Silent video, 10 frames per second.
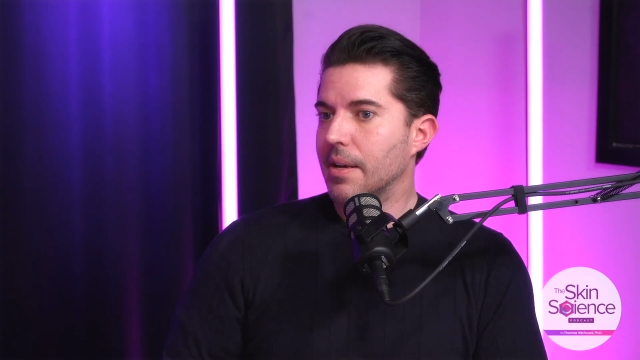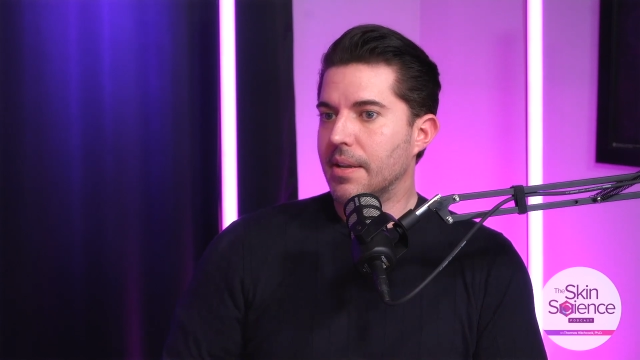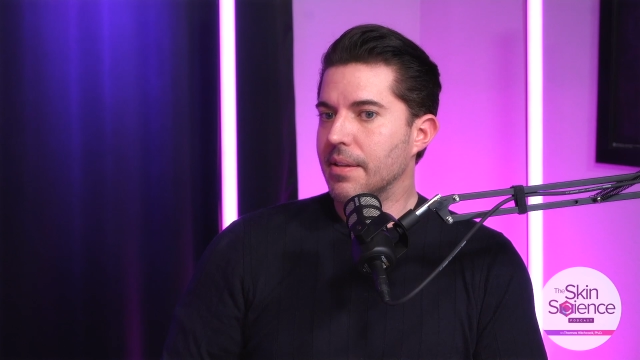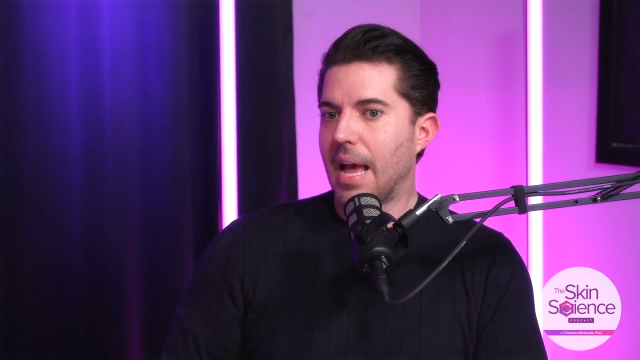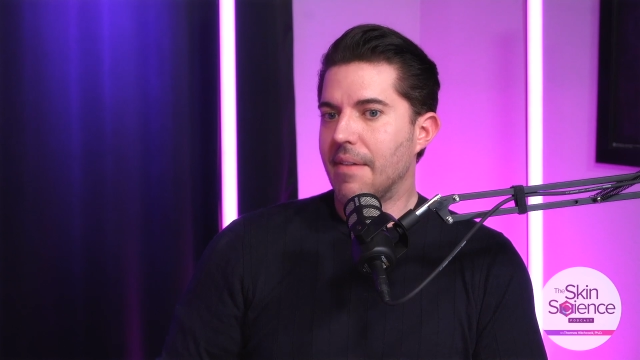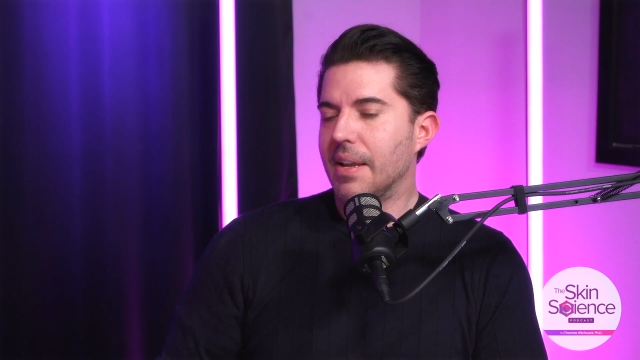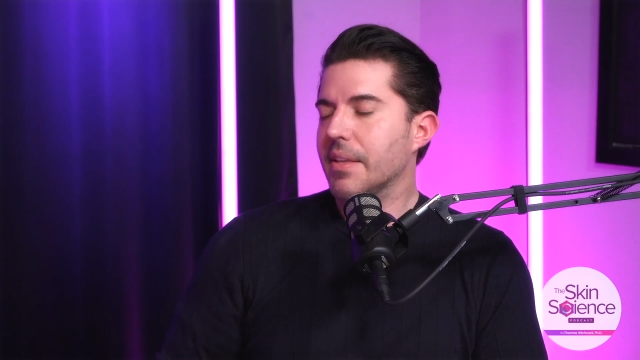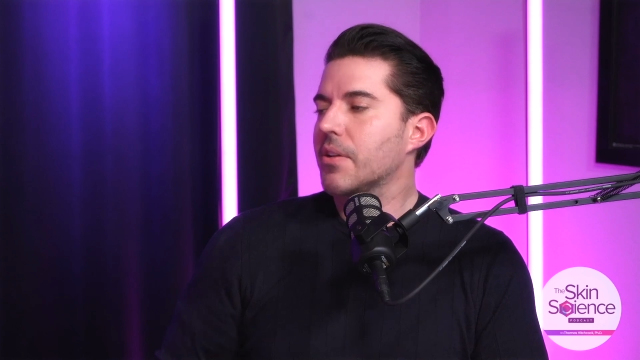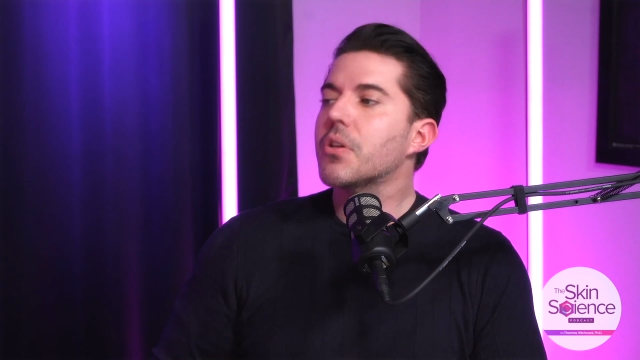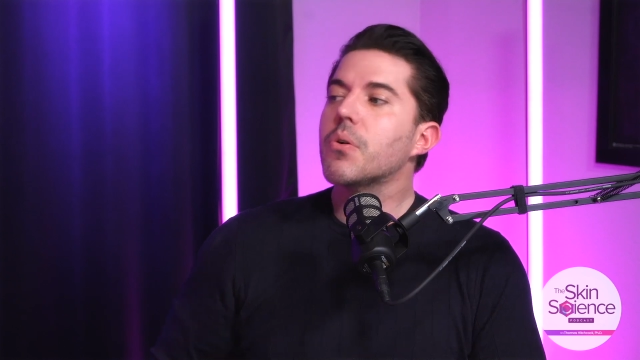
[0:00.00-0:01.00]
doesn't have
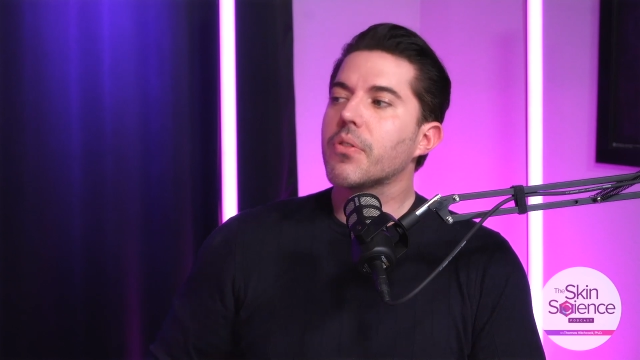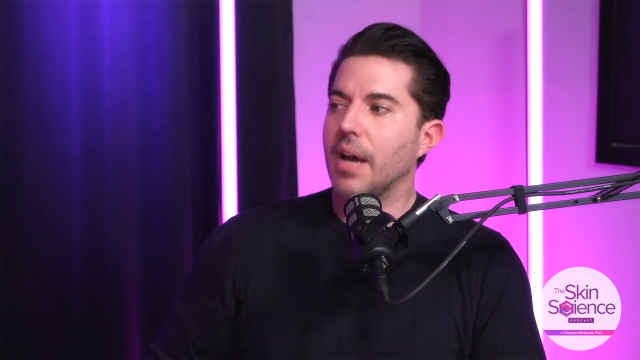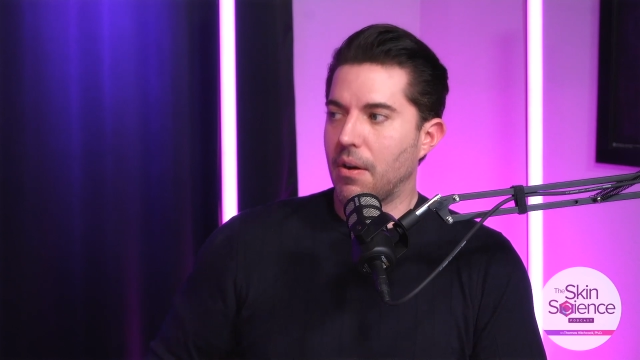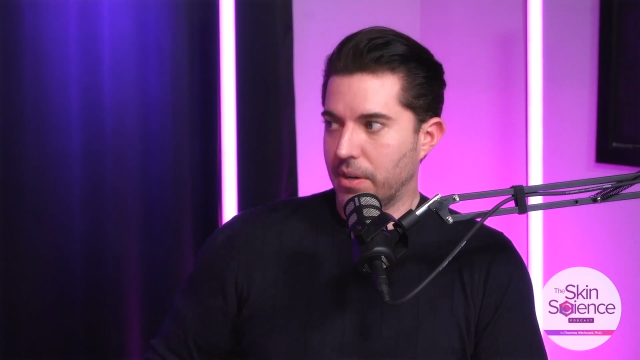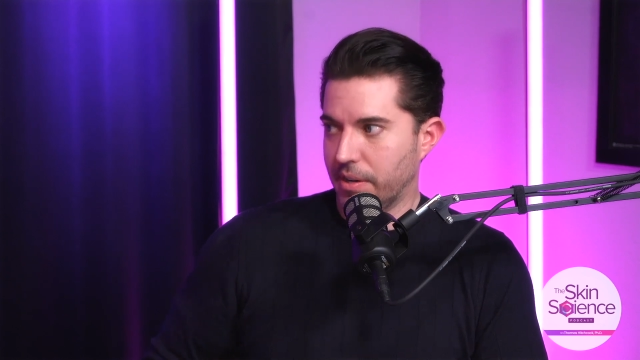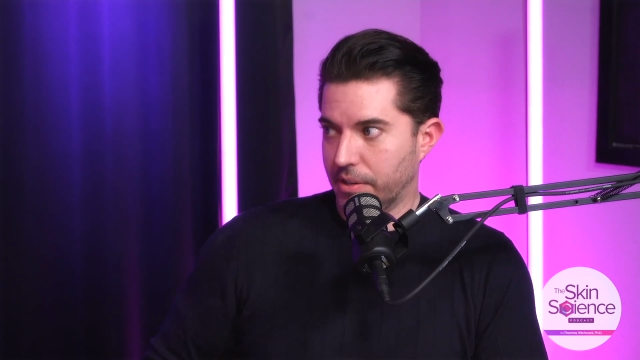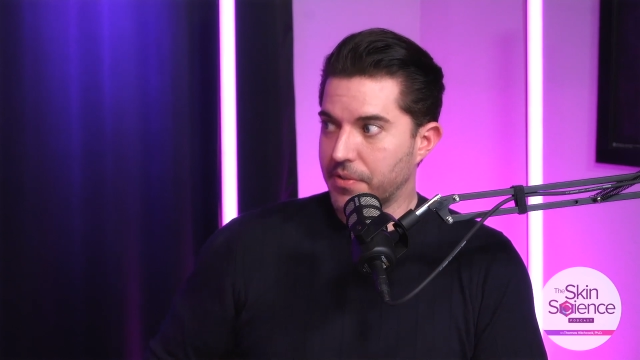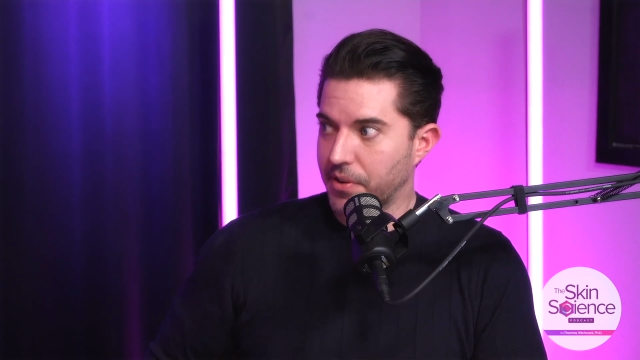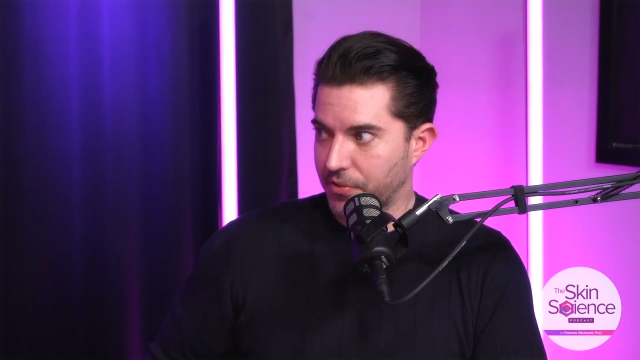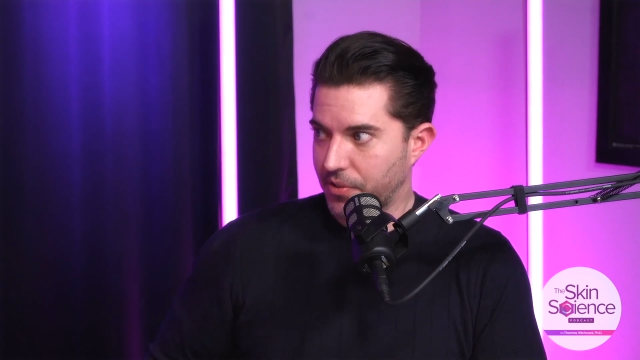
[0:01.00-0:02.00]
anything to do with how good it
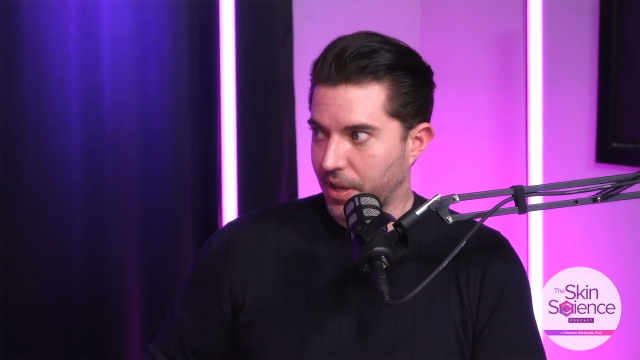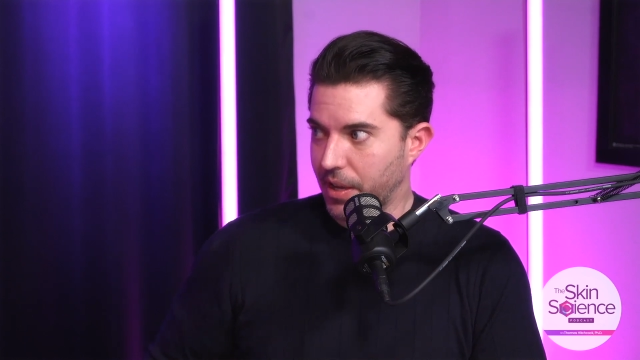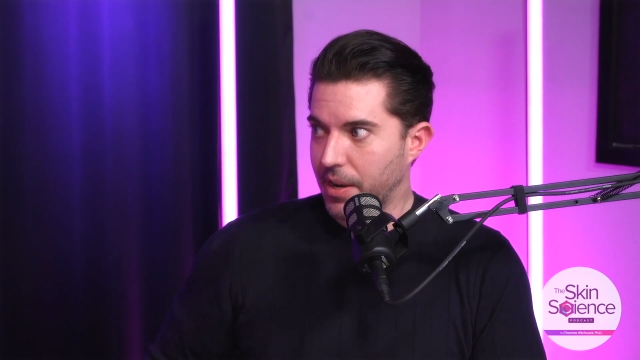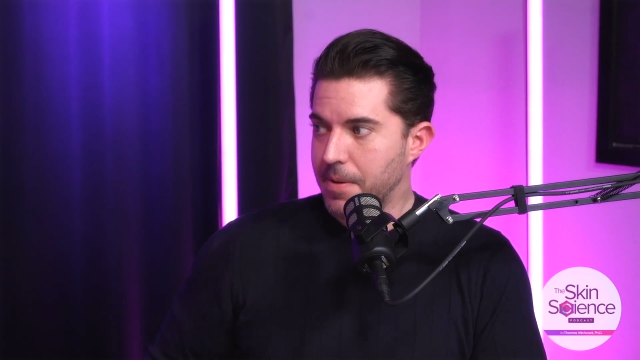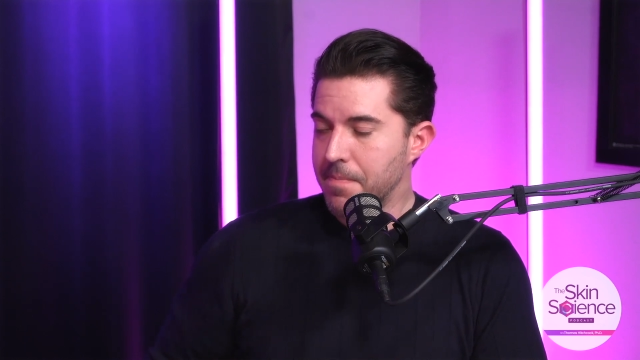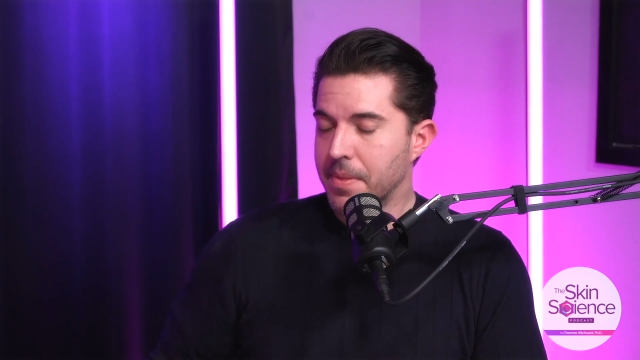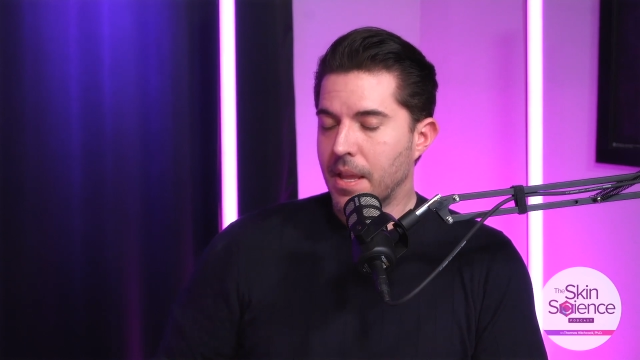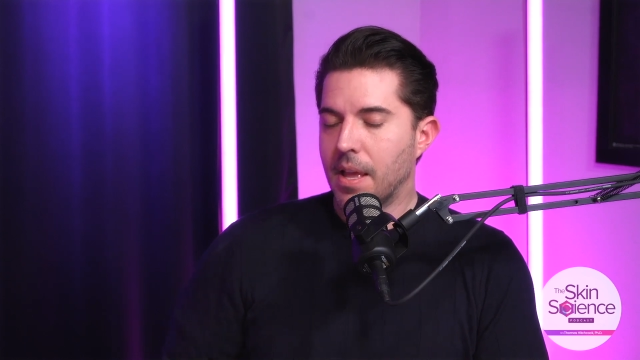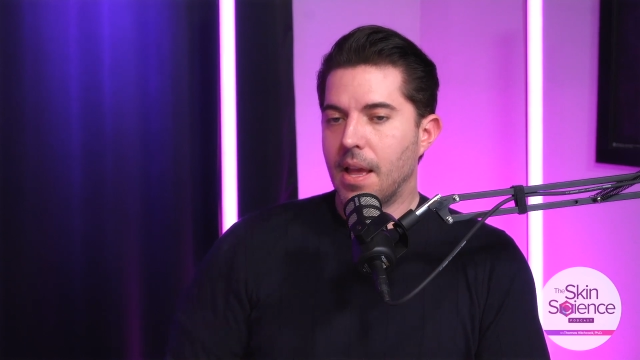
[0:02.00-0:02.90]
is for your skin.